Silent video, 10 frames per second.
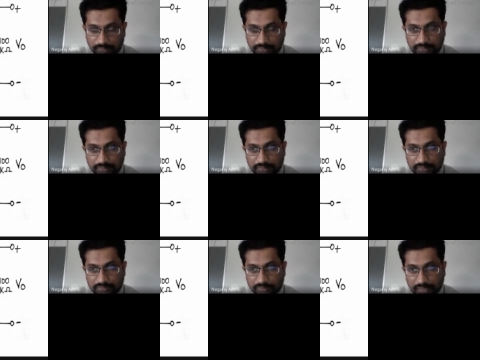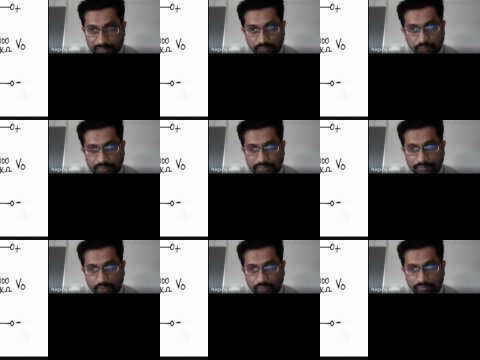Okay. So that
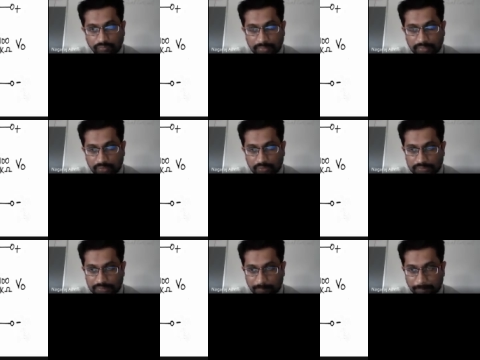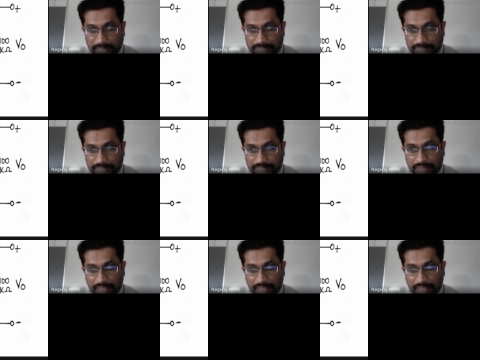voltage we have to find across the capacitor